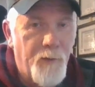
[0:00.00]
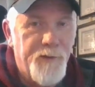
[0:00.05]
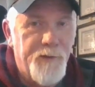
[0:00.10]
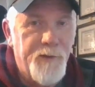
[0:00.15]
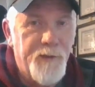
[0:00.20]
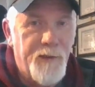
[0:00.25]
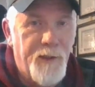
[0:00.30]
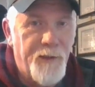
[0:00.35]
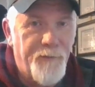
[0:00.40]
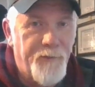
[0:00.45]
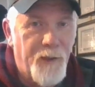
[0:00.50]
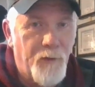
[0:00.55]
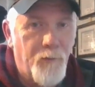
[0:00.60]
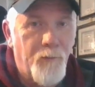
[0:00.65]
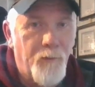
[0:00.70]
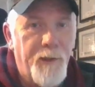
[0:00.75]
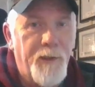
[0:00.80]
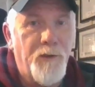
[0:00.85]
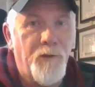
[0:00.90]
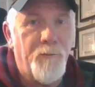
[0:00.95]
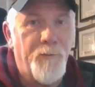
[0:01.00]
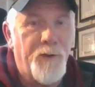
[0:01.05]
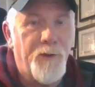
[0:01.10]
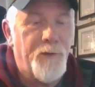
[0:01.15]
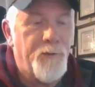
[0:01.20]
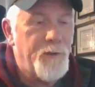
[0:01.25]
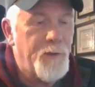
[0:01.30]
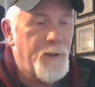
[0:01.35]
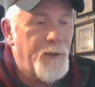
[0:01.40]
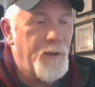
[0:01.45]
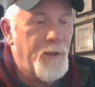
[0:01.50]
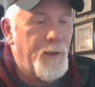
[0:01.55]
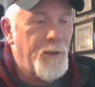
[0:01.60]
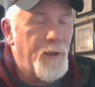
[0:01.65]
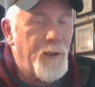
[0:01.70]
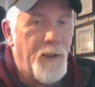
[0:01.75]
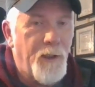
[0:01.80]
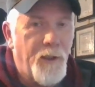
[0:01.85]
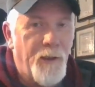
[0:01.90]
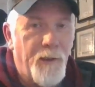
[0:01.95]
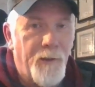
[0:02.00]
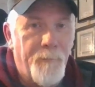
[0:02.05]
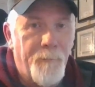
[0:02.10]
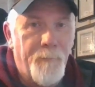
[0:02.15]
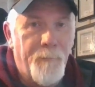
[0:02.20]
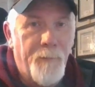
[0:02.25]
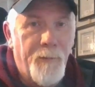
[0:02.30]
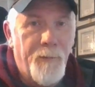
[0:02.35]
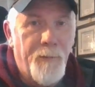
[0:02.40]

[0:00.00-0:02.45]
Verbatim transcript: SD, they've got a radio mode. Um,